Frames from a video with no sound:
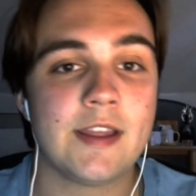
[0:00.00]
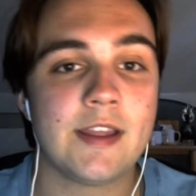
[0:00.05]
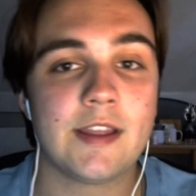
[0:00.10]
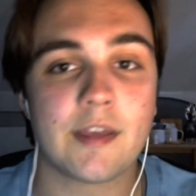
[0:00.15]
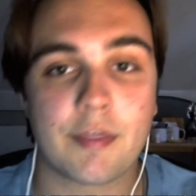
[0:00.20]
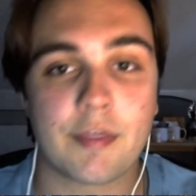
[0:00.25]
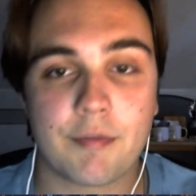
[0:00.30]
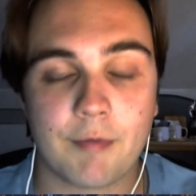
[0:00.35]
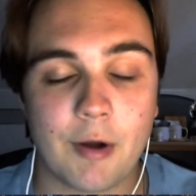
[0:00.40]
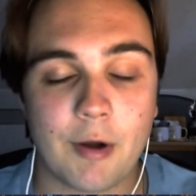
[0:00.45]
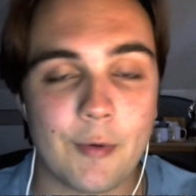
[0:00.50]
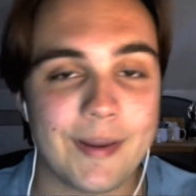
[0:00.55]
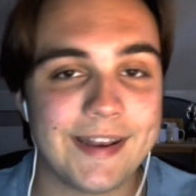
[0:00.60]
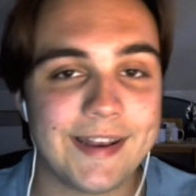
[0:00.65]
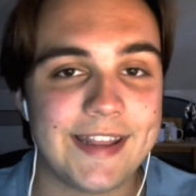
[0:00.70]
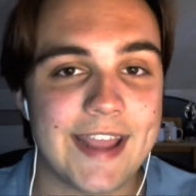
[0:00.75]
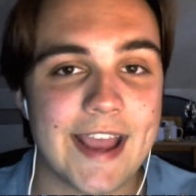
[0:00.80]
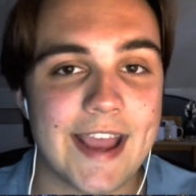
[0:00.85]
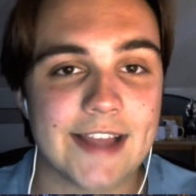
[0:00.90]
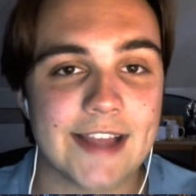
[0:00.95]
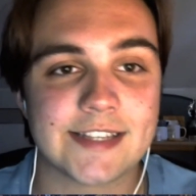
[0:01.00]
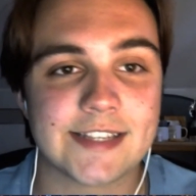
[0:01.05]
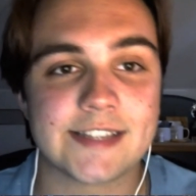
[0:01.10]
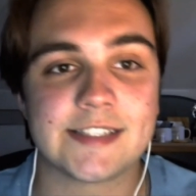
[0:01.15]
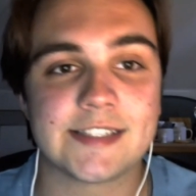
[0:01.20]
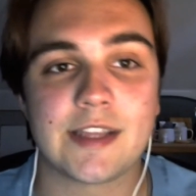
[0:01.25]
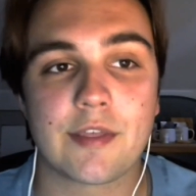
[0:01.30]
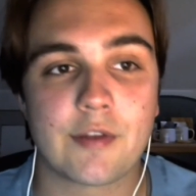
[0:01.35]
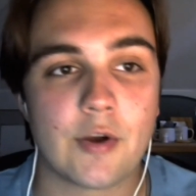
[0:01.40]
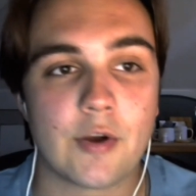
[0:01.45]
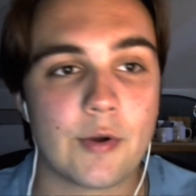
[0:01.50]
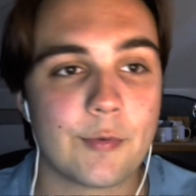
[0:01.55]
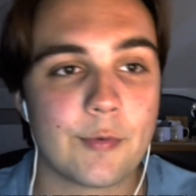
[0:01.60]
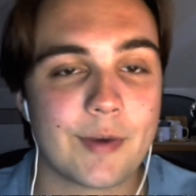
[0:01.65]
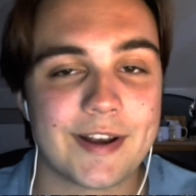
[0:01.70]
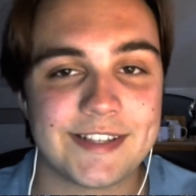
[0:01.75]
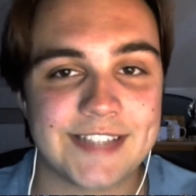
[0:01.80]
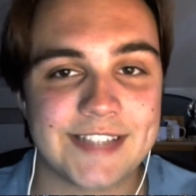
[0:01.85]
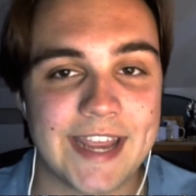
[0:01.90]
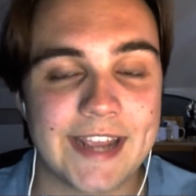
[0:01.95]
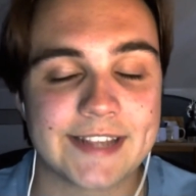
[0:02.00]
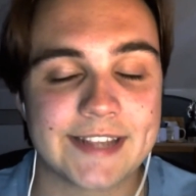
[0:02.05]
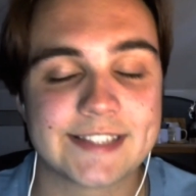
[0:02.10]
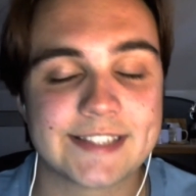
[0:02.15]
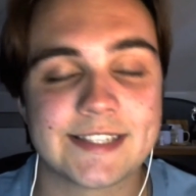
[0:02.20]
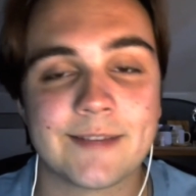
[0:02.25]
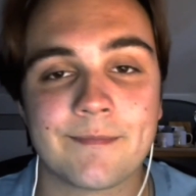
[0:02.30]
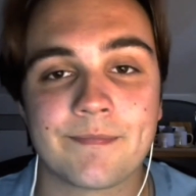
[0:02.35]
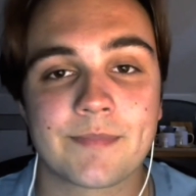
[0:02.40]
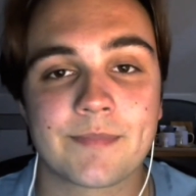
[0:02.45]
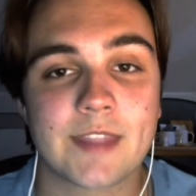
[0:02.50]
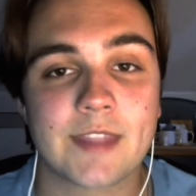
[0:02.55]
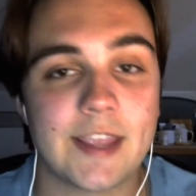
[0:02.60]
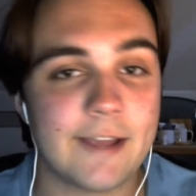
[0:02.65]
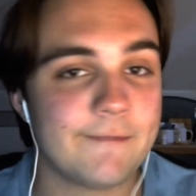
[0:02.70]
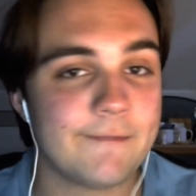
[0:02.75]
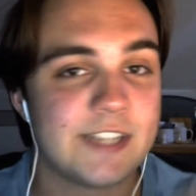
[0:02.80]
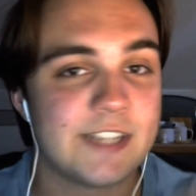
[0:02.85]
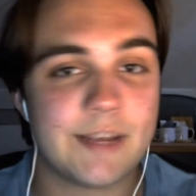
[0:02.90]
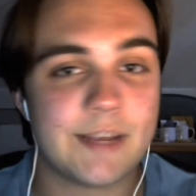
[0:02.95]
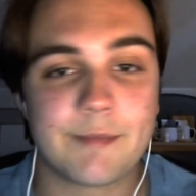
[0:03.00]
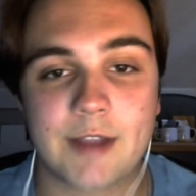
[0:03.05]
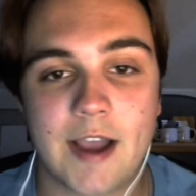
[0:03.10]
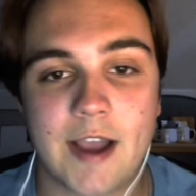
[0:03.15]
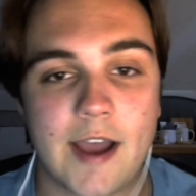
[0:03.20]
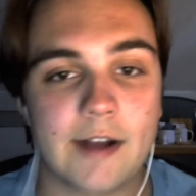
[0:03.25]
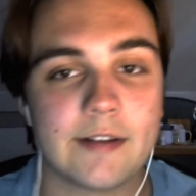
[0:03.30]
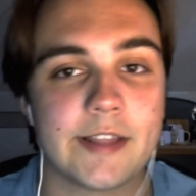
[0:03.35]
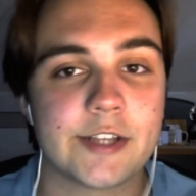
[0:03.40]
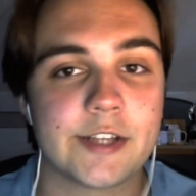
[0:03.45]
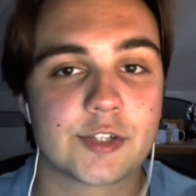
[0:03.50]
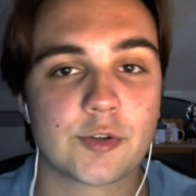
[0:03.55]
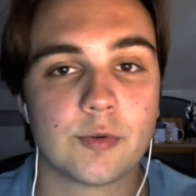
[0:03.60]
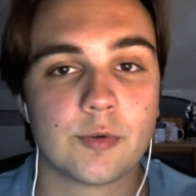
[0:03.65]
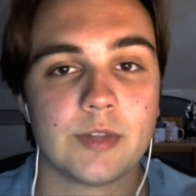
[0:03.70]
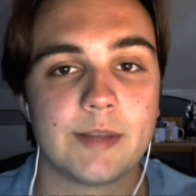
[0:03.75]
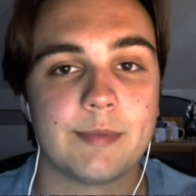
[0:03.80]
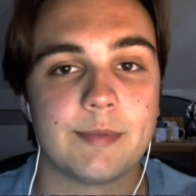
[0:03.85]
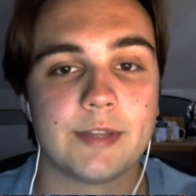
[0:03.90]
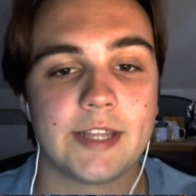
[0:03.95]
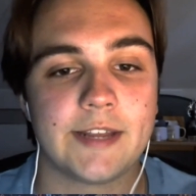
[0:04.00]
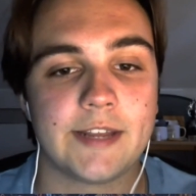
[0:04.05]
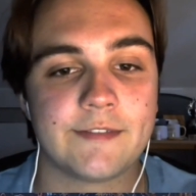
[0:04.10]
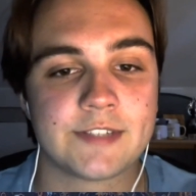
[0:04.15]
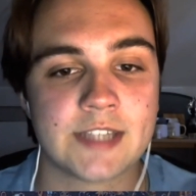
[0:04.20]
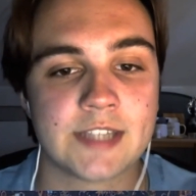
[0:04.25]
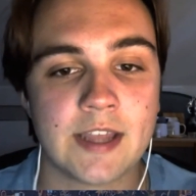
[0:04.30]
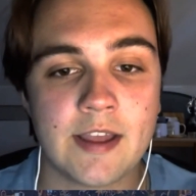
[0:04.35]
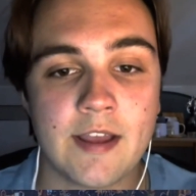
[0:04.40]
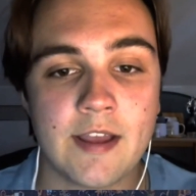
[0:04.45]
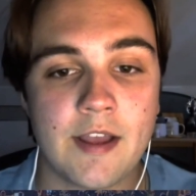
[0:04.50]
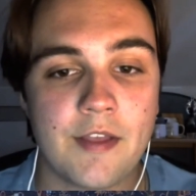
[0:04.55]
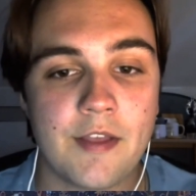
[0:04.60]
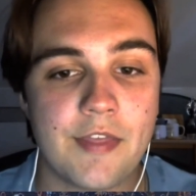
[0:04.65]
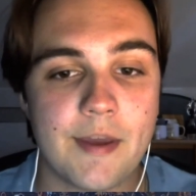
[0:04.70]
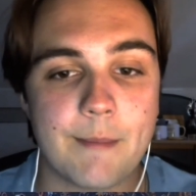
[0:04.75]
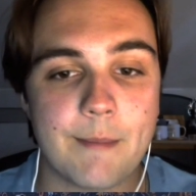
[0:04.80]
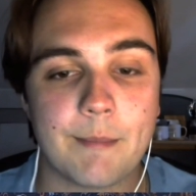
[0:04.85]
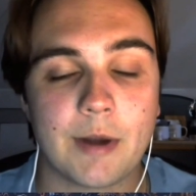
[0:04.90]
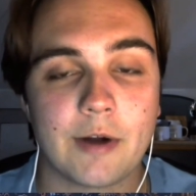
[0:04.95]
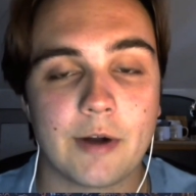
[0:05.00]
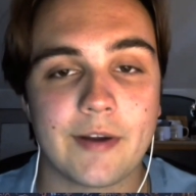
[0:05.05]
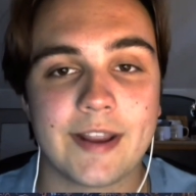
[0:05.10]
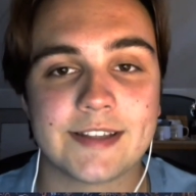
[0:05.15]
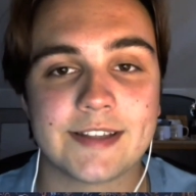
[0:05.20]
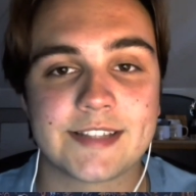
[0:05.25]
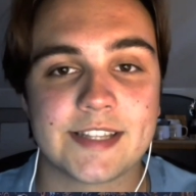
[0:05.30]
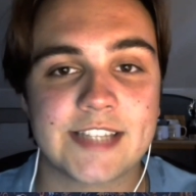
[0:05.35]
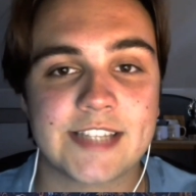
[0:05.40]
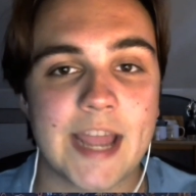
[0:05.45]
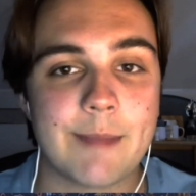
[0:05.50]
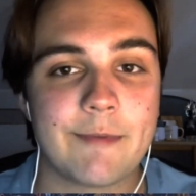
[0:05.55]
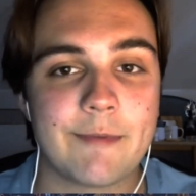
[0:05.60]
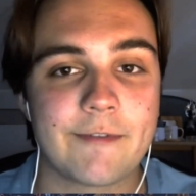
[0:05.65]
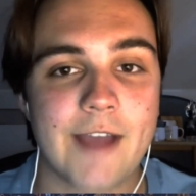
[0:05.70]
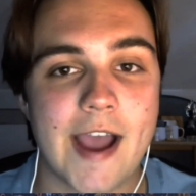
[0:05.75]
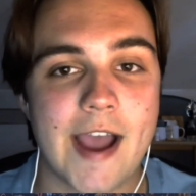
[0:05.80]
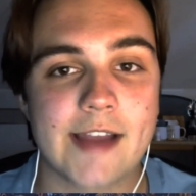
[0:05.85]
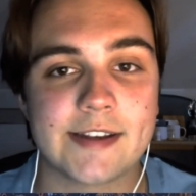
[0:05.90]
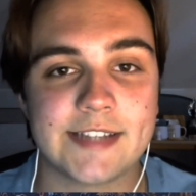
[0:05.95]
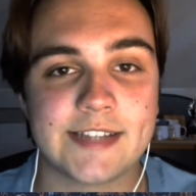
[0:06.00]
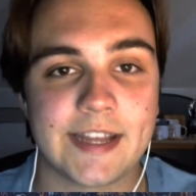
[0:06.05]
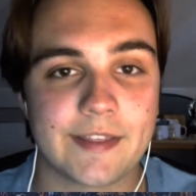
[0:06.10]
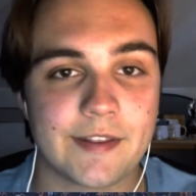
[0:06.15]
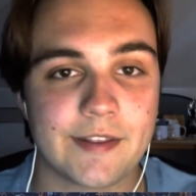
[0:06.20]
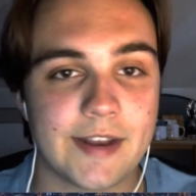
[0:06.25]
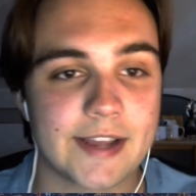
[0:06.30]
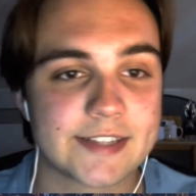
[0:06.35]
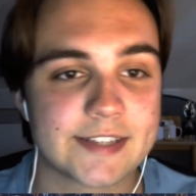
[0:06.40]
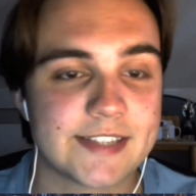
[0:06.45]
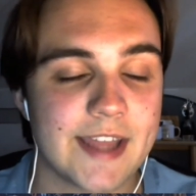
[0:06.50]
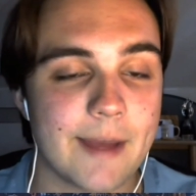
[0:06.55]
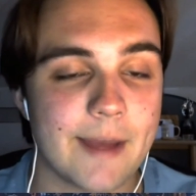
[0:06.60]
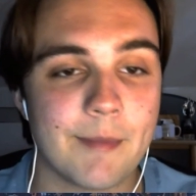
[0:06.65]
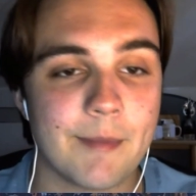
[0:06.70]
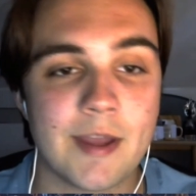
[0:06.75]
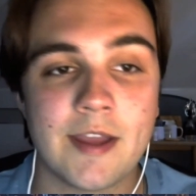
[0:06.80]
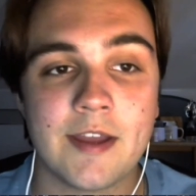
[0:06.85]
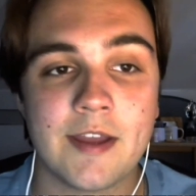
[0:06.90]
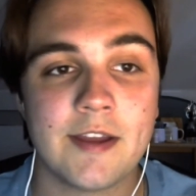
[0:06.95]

You throw in the assets, you throw in what it takes, if Tim Connolly truly believes that Murray is the type of guy to take the next step.